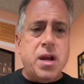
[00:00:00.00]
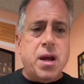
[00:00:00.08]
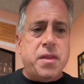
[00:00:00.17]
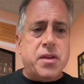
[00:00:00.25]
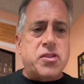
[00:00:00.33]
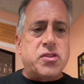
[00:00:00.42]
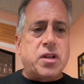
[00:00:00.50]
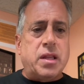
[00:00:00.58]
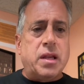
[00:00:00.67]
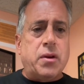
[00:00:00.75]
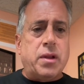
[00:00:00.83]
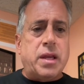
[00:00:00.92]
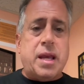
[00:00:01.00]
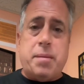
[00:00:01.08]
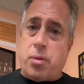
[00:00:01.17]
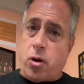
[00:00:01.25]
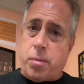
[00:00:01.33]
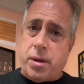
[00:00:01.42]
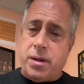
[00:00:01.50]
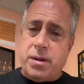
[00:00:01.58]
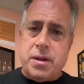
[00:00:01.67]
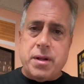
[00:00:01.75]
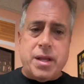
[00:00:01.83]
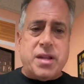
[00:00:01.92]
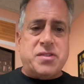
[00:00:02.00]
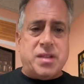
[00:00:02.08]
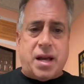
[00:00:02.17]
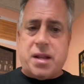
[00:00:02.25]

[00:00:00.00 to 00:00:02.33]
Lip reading: This is clearly a bourbon. It is not